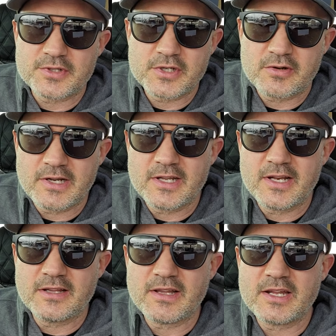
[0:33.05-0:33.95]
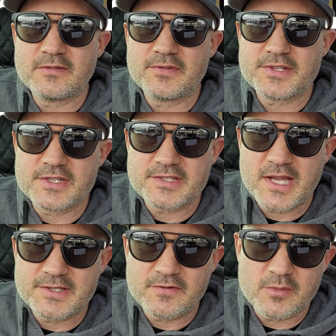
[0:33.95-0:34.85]
it's created a lot of
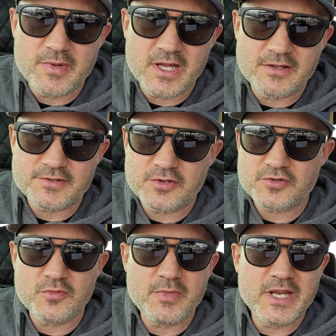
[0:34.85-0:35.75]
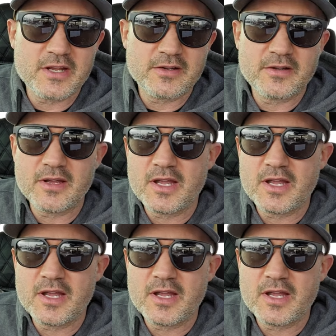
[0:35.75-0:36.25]
success for me on social media.